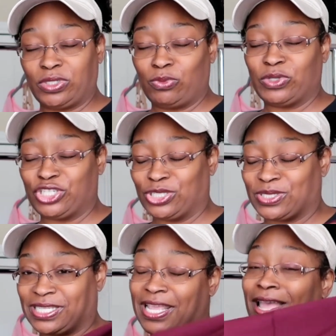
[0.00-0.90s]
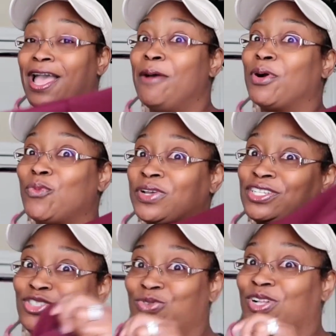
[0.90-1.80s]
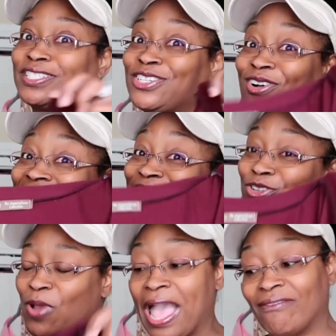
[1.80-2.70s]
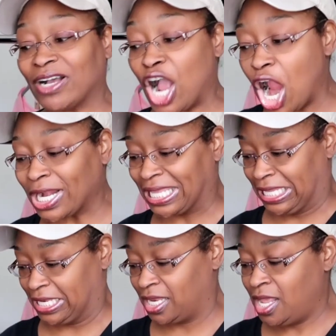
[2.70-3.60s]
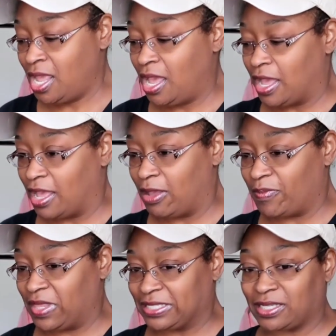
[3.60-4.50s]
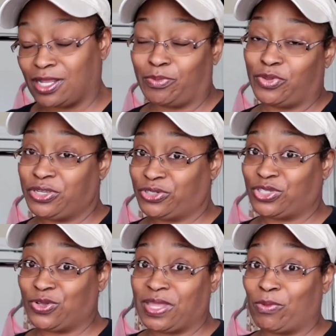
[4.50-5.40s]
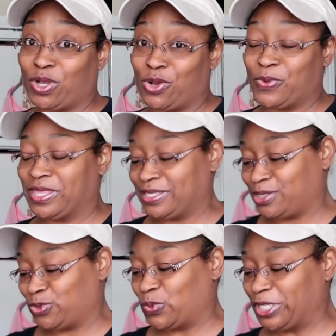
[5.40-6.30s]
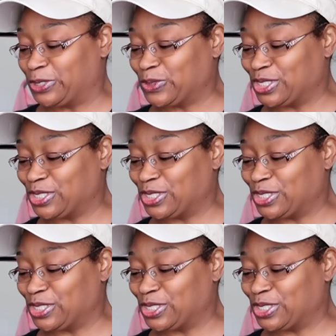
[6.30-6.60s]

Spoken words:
We shall see. But wanted you all to know I do have a cardigan that's a couple of years old that will go with this as well.